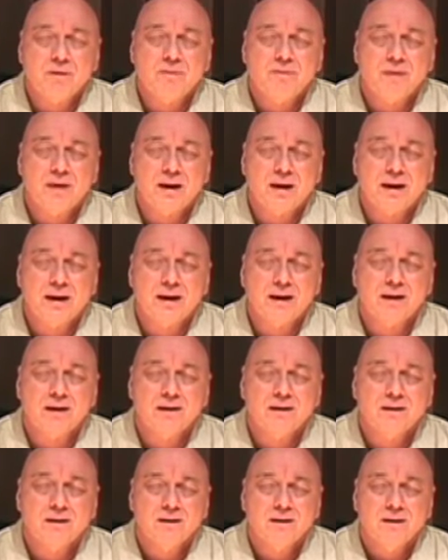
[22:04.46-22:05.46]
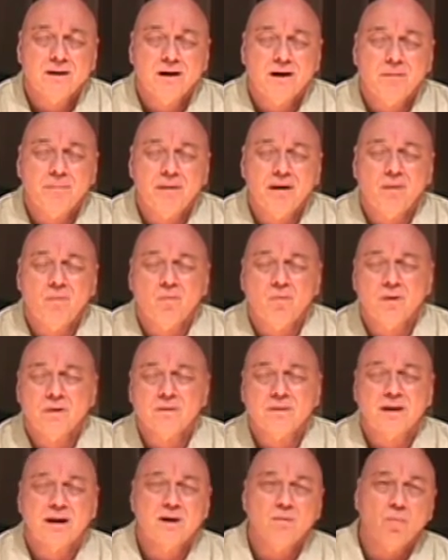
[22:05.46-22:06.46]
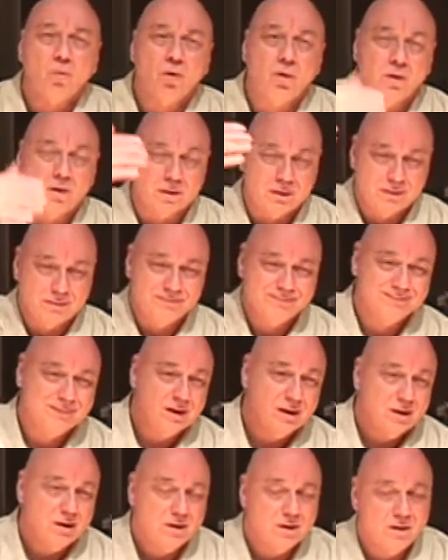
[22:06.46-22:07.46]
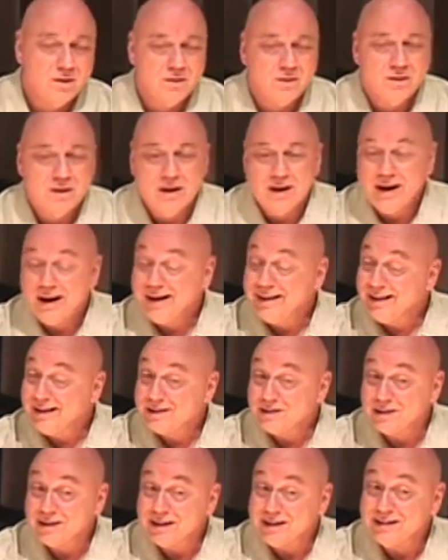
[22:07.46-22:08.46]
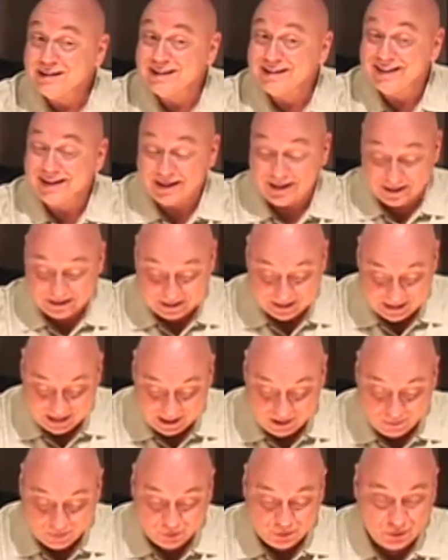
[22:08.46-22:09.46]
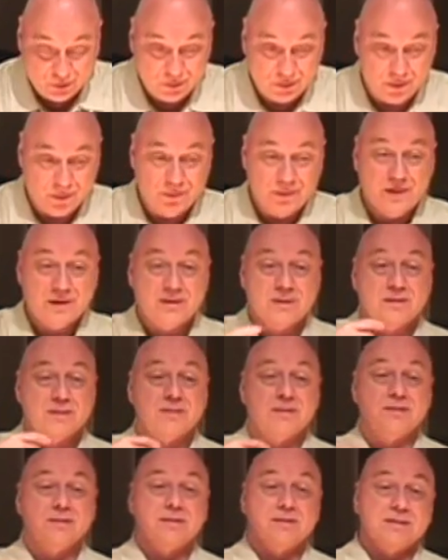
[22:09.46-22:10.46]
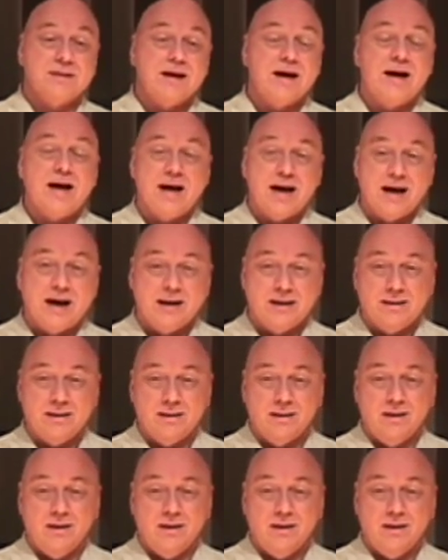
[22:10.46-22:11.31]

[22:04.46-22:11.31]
thinking about what they want, and that's an easy thing to say when you're on this side,